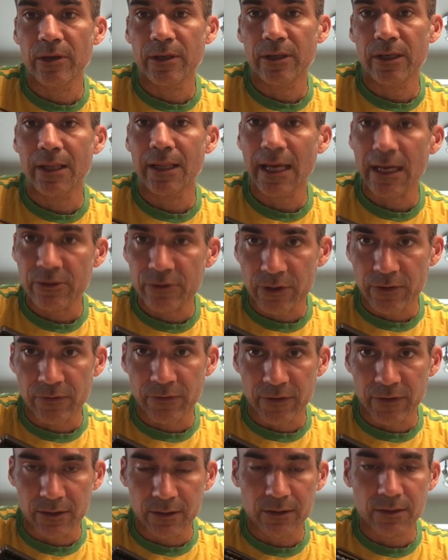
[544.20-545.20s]
an electric
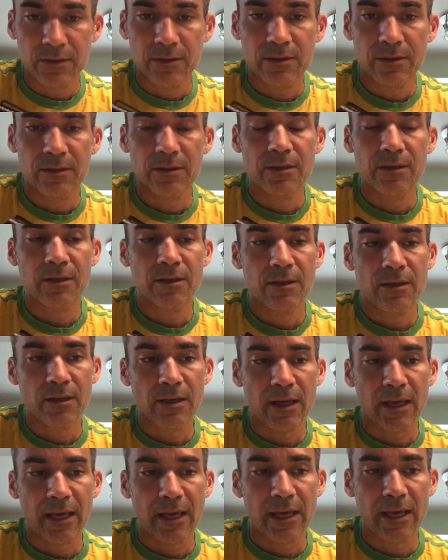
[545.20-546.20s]
field,
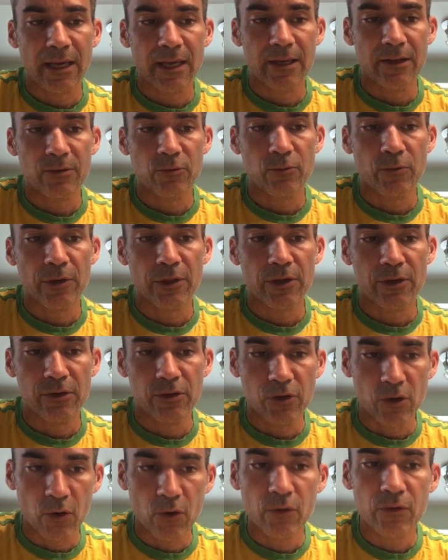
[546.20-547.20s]
and with a
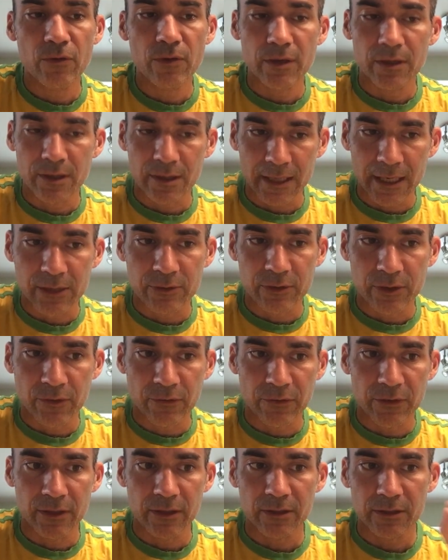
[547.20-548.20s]
known electric
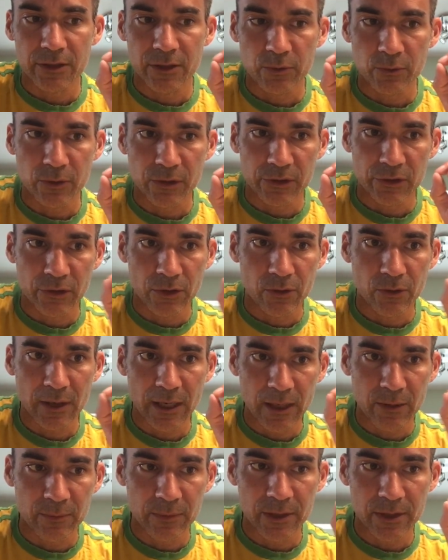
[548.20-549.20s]
field you will know
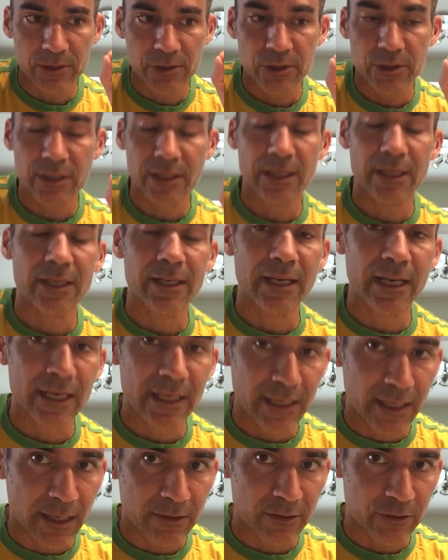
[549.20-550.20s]
how much
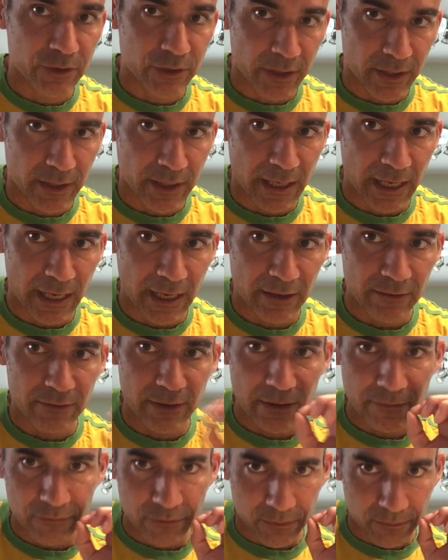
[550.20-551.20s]
kinetic energy they have
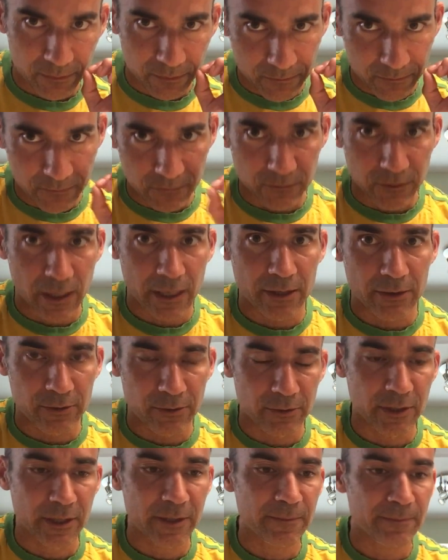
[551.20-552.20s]
after flying
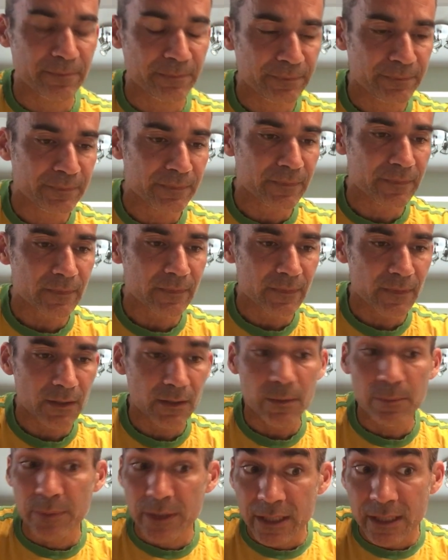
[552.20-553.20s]
through it,
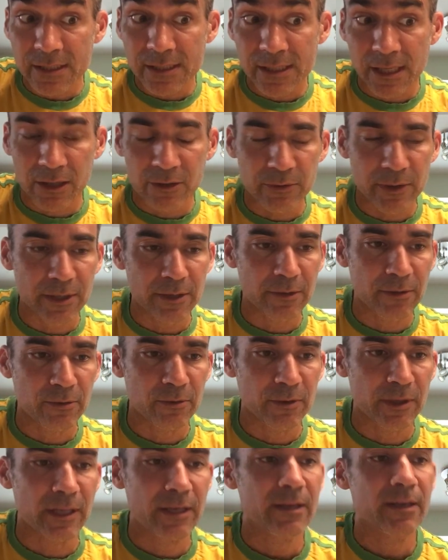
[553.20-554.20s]
being accelerated
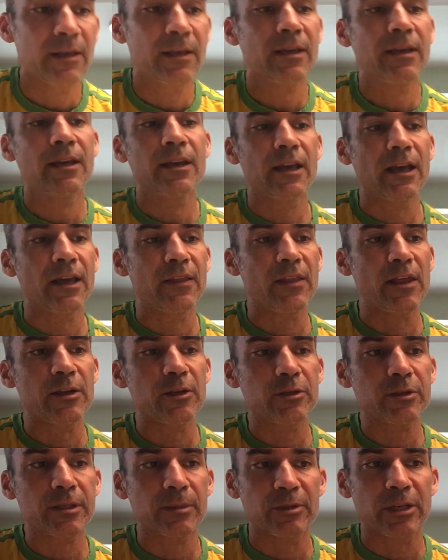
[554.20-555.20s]
through it, and then
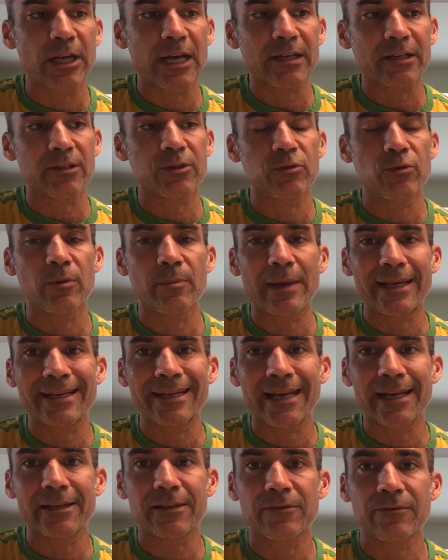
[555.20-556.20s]
you subject it to a
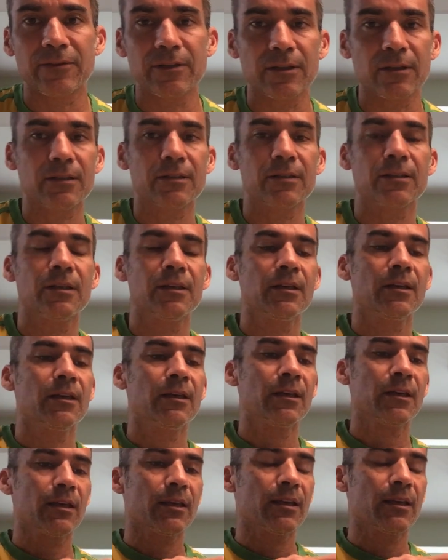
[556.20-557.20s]
magnetic field,
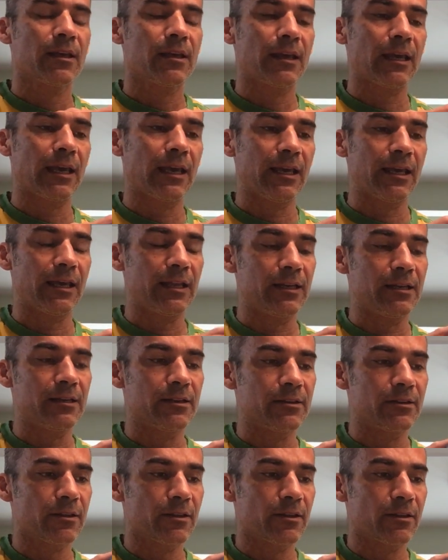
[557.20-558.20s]

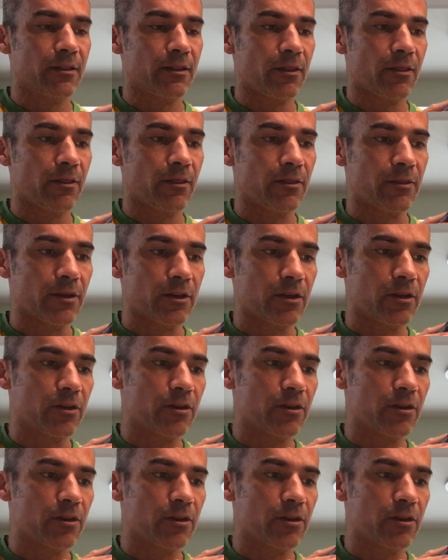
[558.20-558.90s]
and the